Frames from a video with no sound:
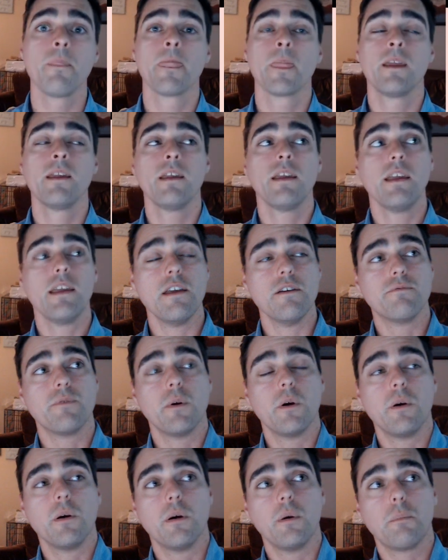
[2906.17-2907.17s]
If
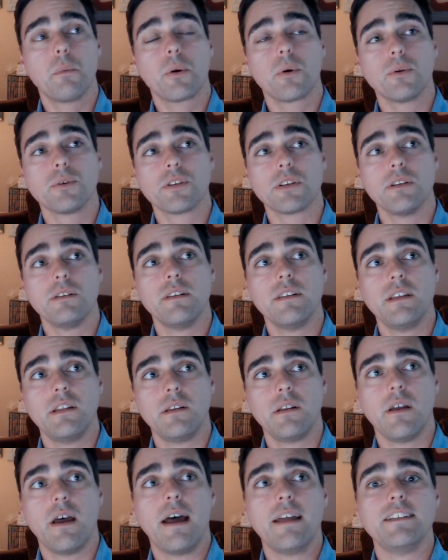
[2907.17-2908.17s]
a person then
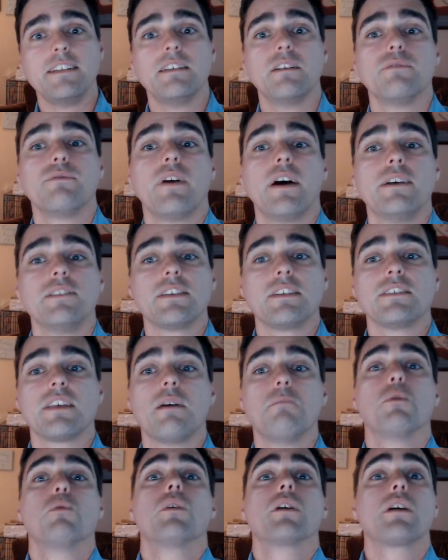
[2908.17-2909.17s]
identifies as I'm a
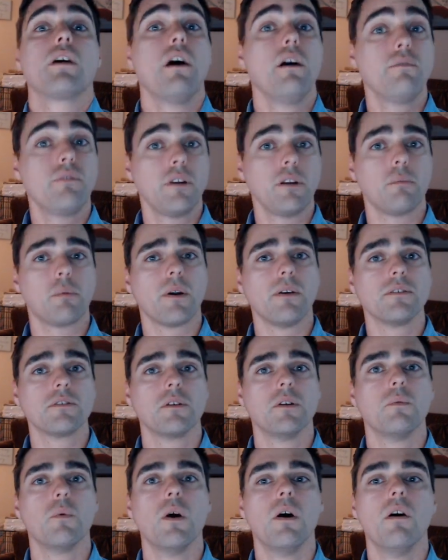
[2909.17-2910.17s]
recovering person,
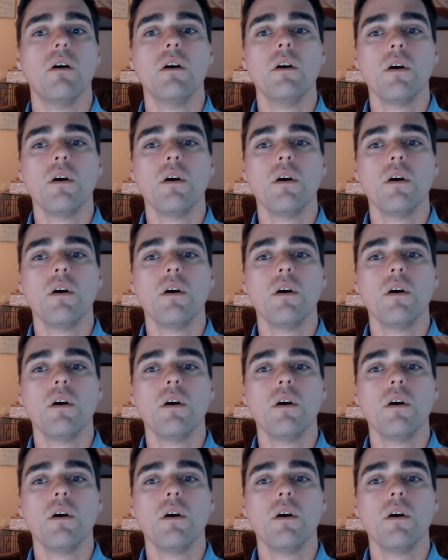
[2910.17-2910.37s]
well,